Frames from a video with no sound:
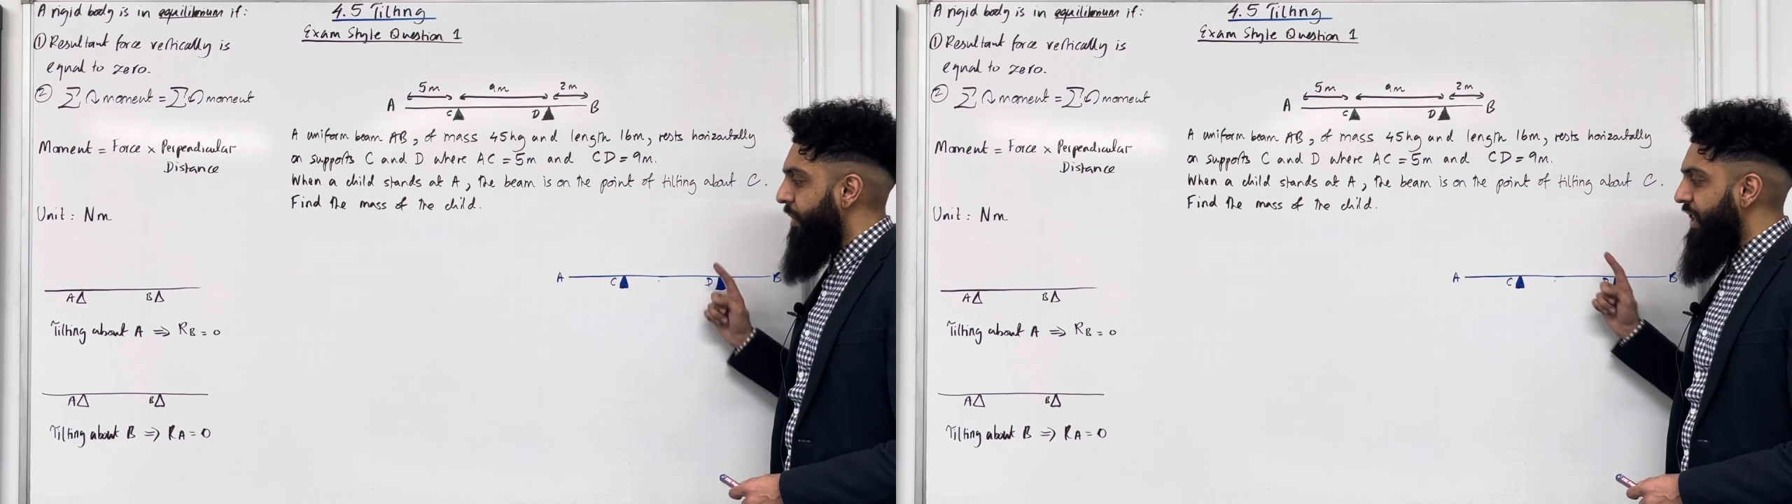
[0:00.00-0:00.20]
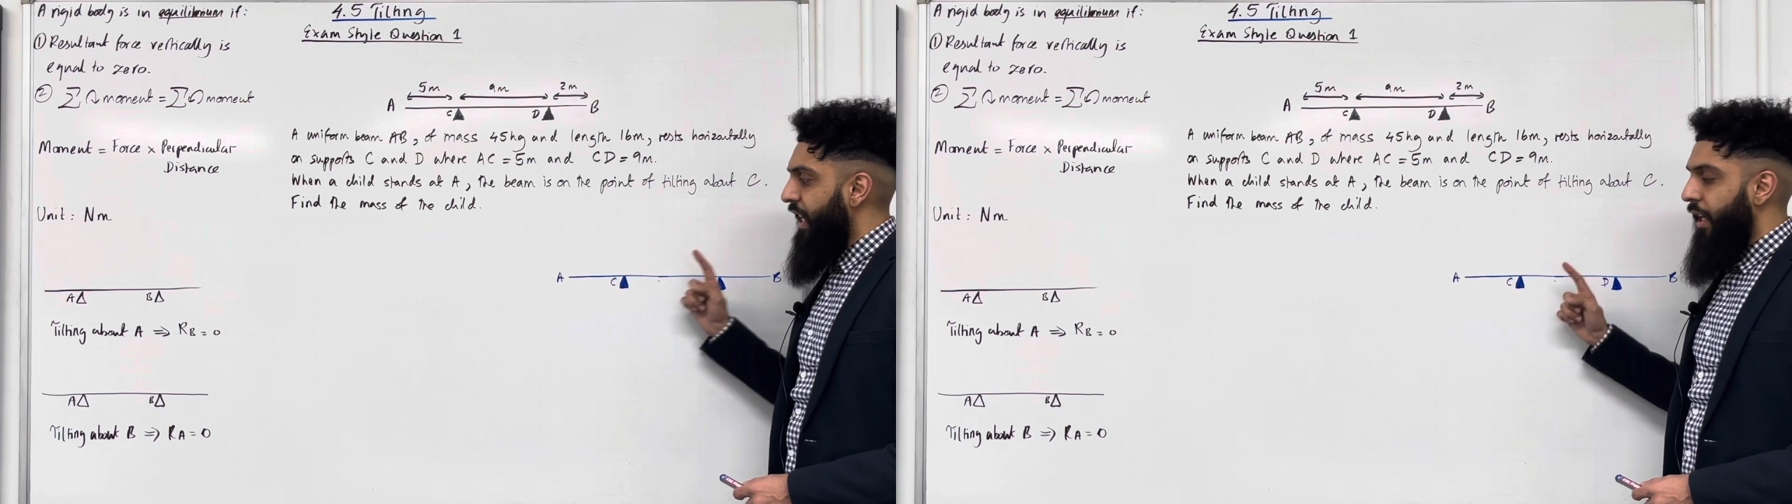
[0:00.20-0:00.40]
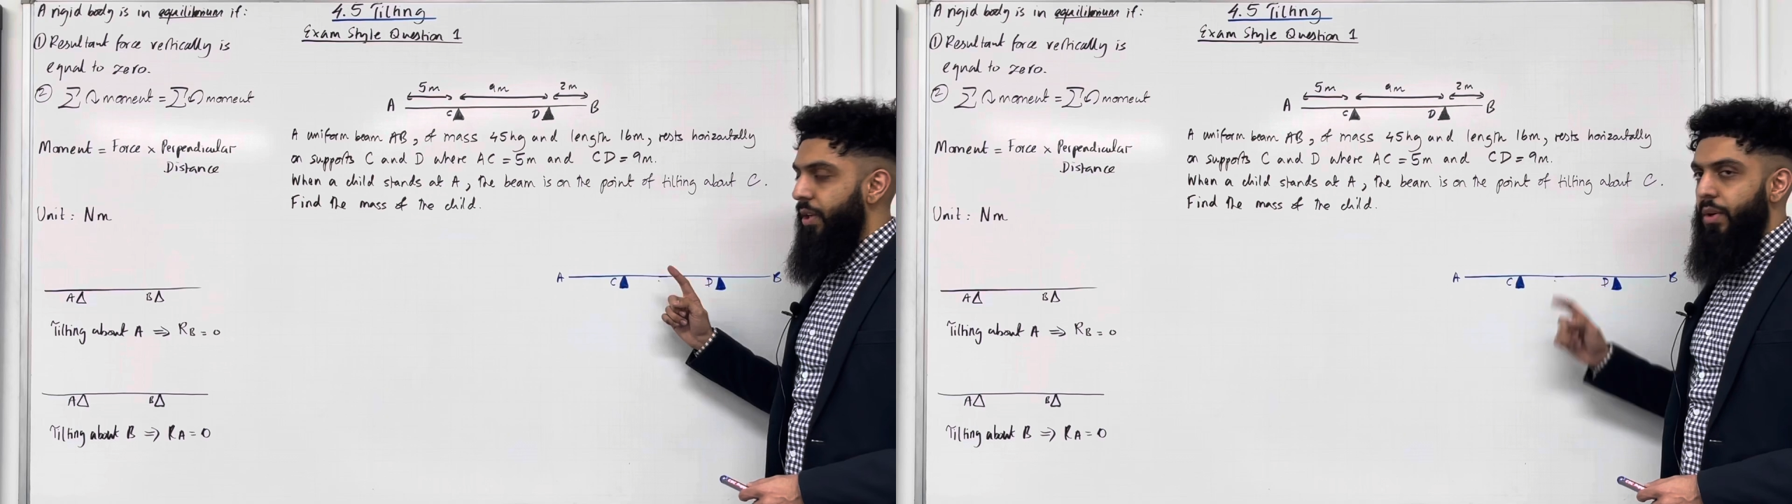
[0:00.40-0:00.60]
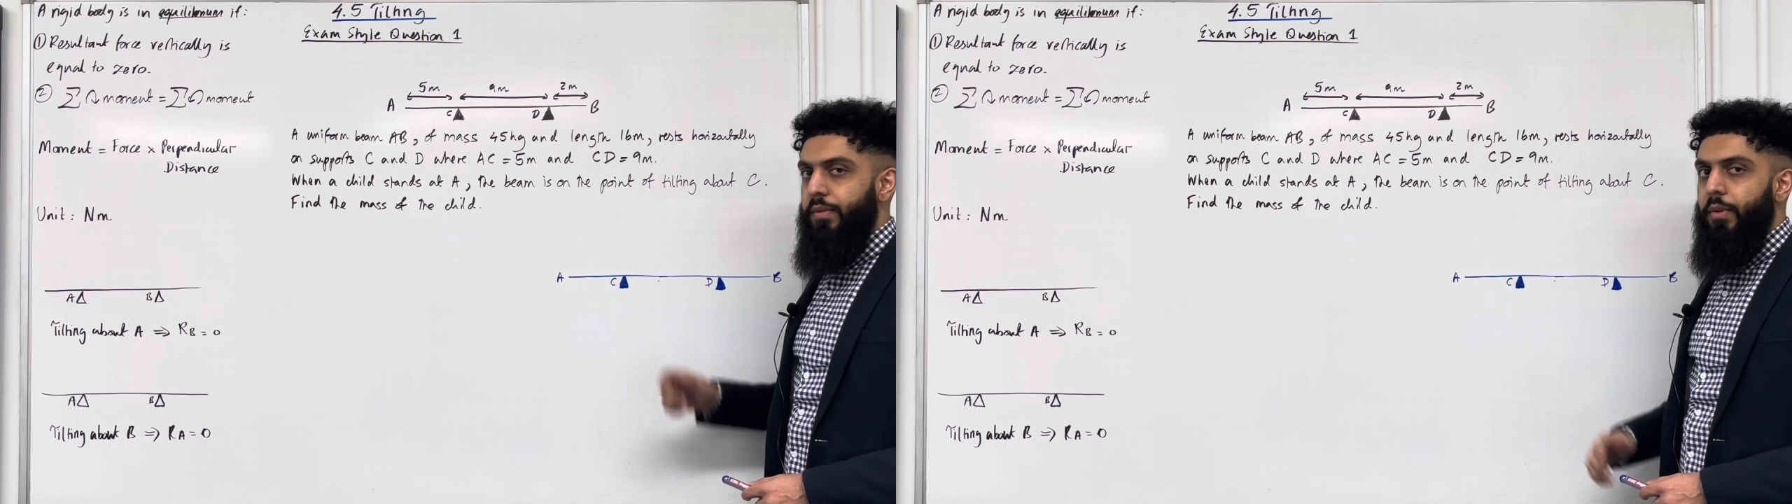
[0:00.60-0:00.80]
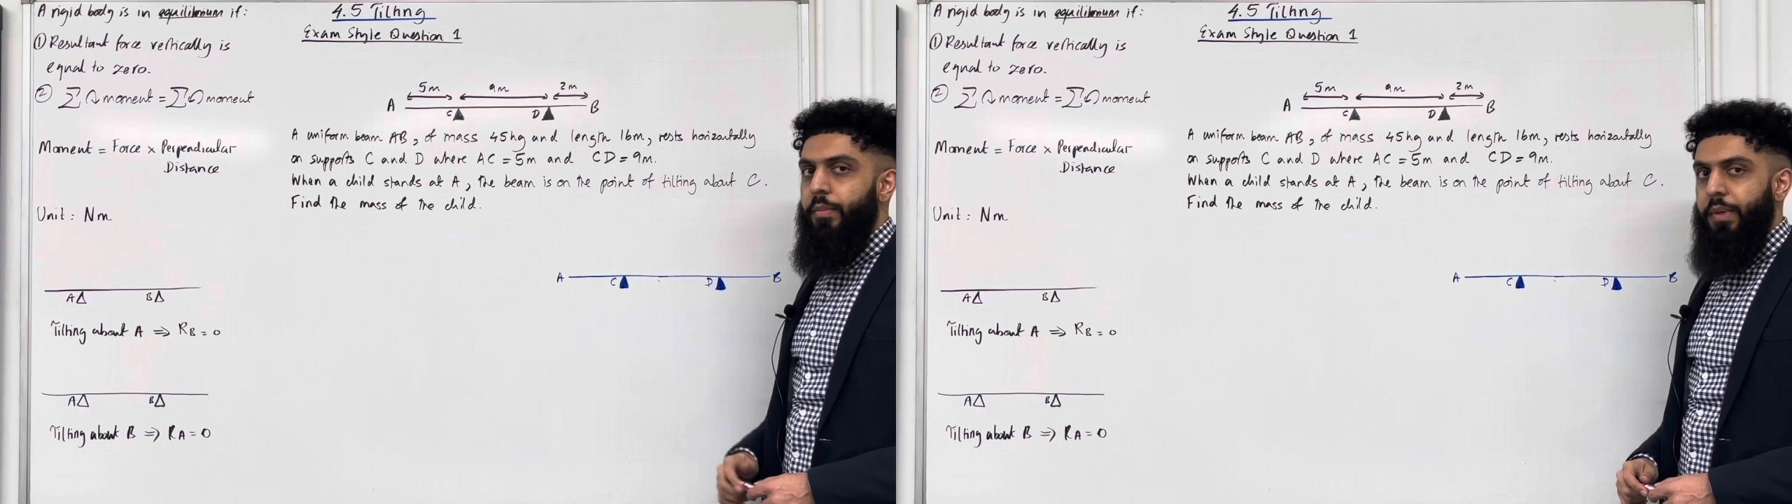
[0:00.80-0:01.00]
particular
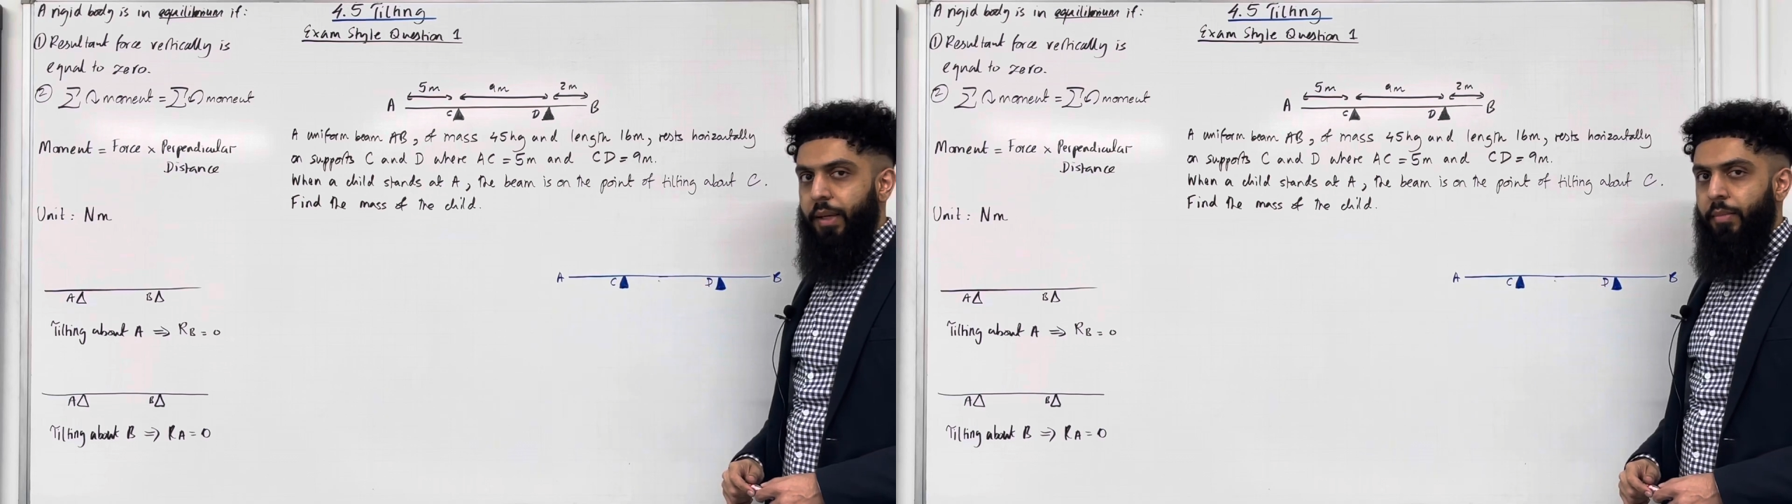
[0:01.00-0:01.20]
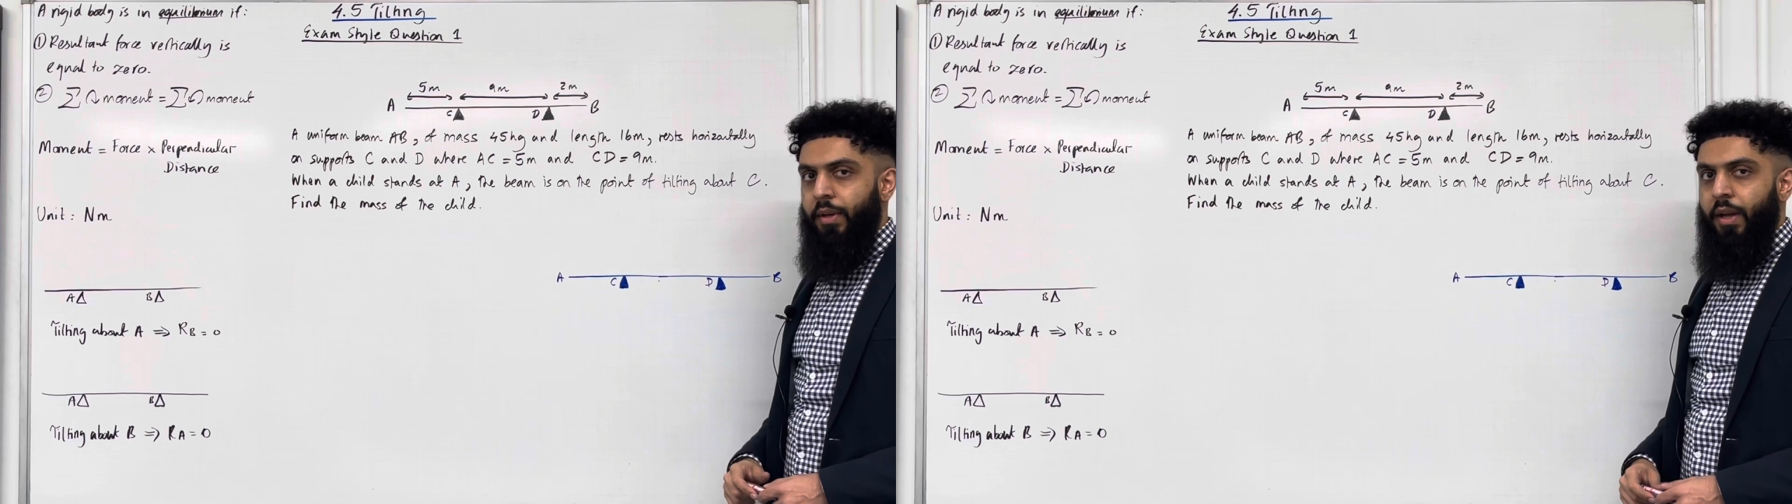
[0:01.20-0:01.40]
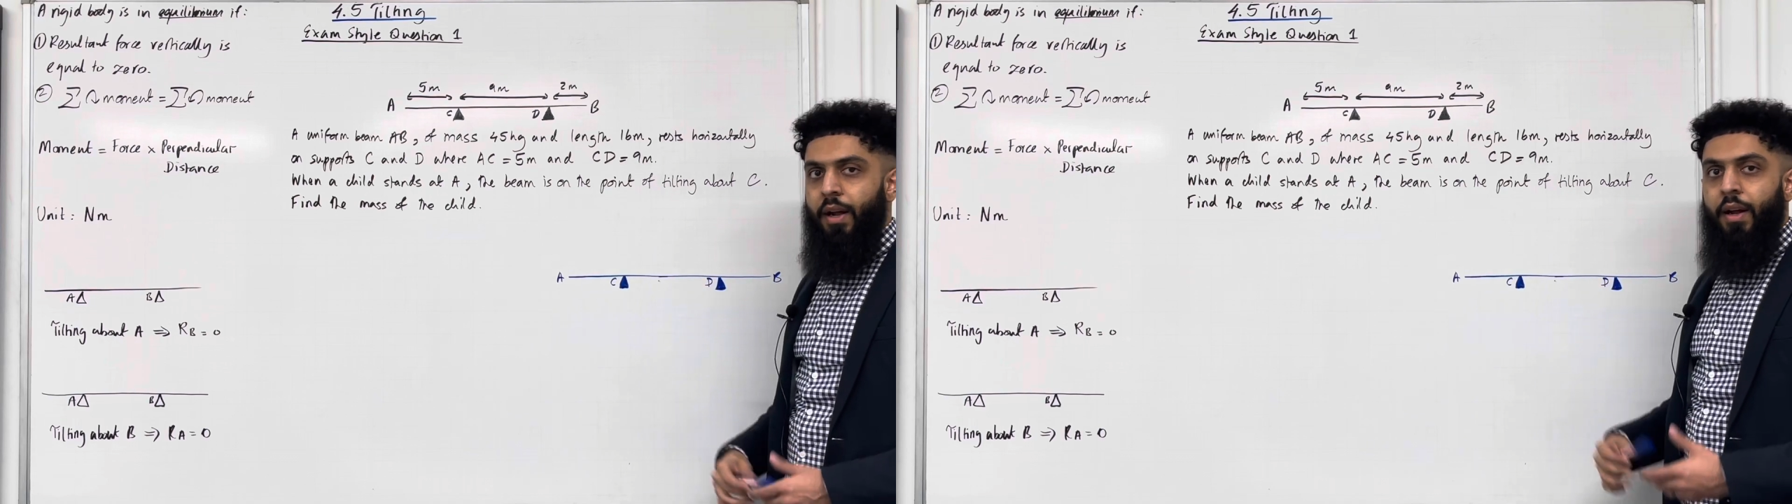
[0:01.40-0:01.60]
uniform beam.